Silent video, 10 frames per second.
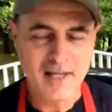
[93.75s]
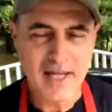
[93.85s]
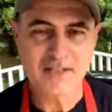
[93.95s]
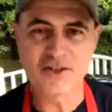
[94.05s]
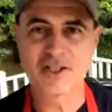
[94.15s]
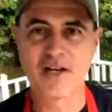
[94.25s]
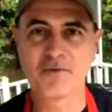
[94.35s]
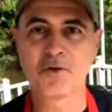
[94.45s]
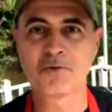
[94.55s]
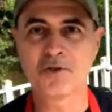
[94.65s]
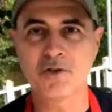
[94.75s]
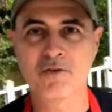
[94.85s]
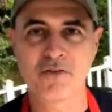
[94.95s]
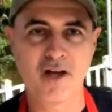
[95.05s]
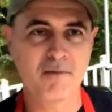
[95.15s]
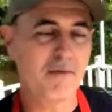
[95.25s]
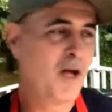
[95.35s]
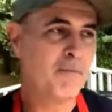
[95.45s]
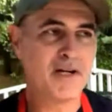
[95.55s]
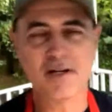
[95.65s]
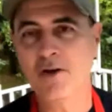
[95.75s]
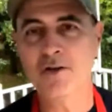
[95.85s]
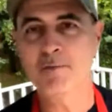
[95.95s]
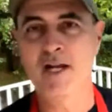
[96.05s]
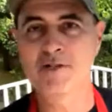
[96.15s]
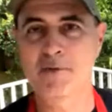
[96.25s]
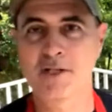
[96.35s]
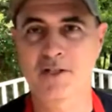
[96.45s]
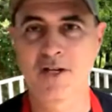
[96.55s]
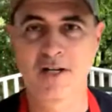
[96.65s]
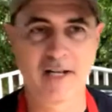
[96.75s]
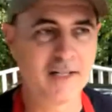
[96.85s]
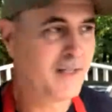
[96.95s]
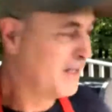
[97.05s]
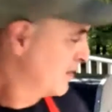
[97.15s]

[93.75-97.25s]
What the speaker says: That's general rule of thumb, but it all depends what you're cooking.